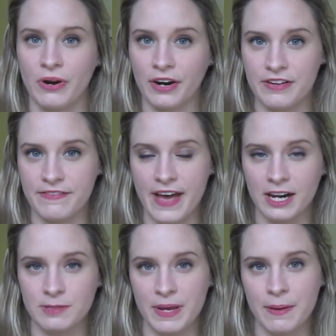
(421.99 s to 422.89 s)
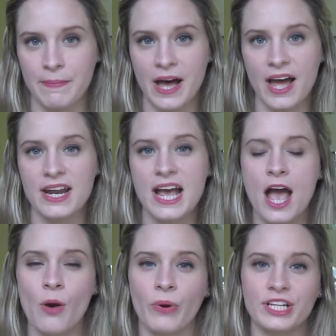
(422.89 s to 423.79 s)
Artifact Paint Pot,
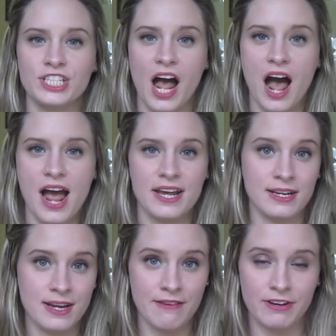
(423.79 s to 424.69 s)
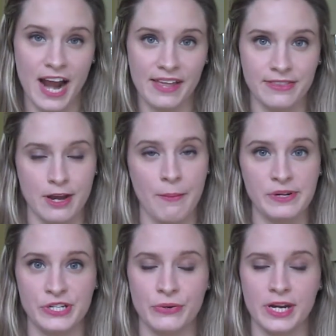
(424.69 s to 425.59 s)
which I never had the
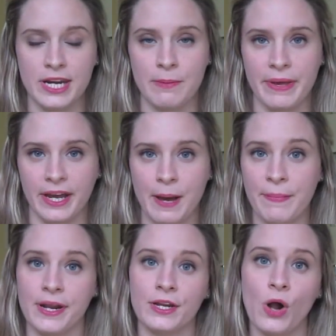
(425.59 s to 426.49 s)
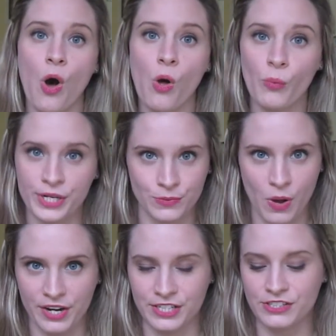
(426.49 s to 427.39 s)
opportunity to pick up and I had always
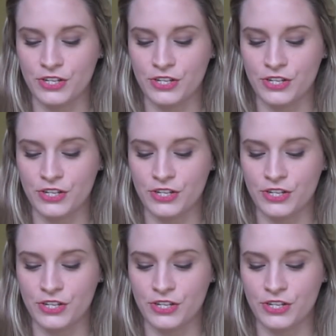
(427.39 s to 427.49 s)
wanted.